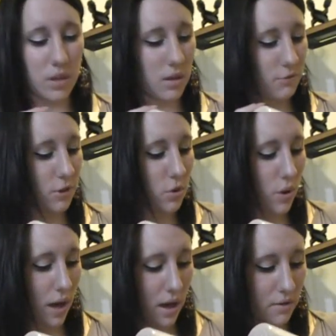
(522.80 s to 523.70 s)
if you
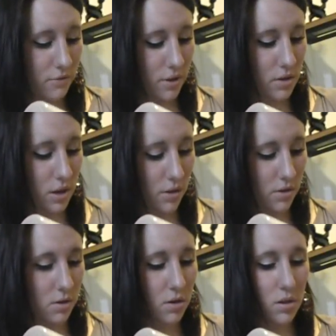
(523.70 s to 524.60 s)
have
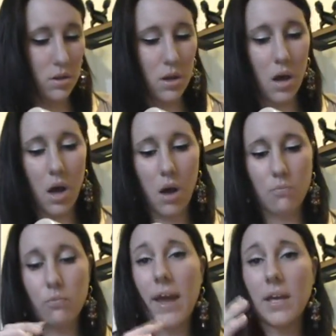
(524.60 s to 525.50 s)
another
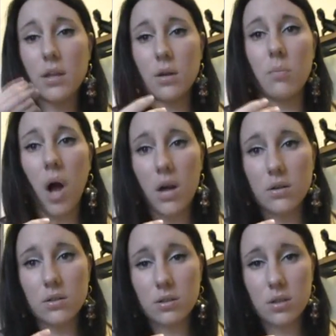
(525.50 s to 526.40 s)
regular
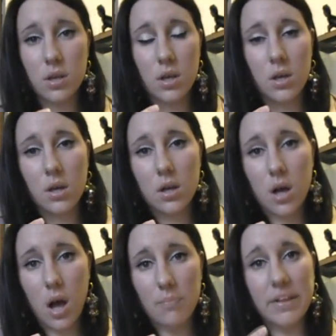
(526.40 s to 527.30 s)
bottle,
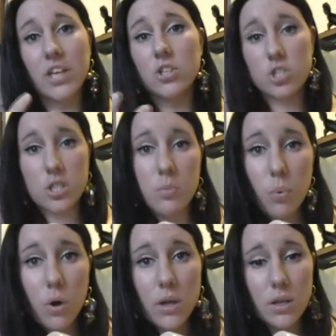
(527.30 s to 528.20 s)
like a cheap
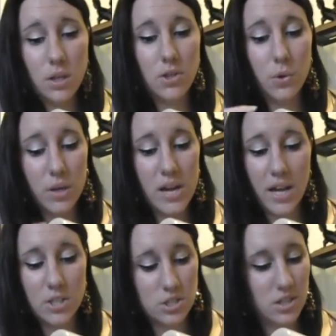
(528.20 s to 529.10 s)
one, you can
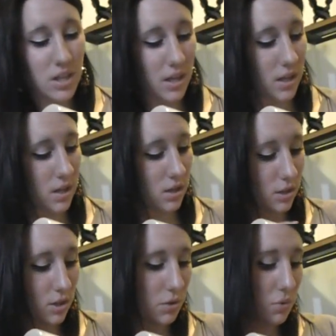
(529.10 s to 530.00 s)
actually
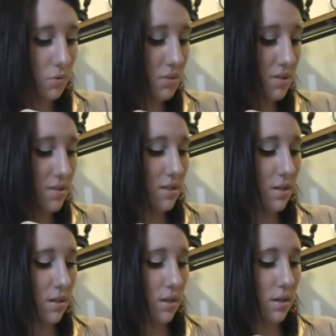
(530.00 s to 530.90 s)
use
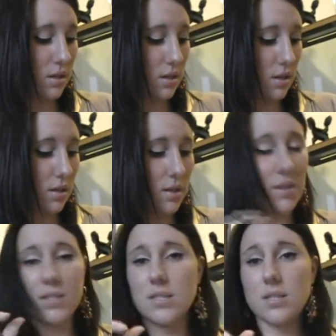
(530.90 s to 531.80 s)

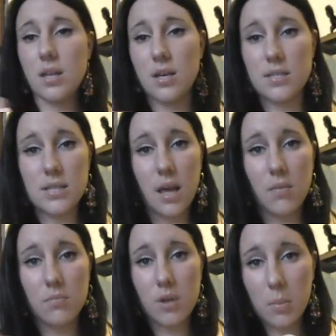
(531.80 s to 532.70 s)
the
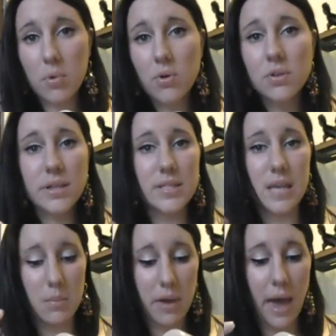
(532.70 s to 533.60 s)
same nipple, the
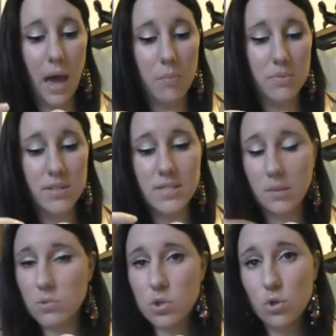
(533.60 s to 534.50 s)
same cap, the
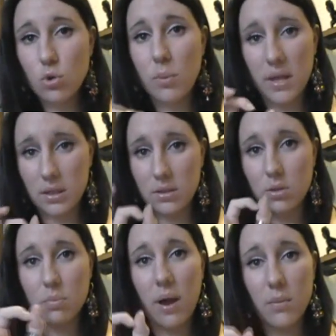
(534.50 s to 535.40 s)
same tube, and the
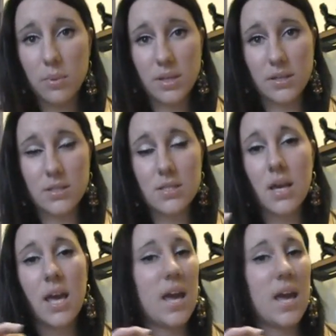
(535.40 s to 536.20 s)
little brown piece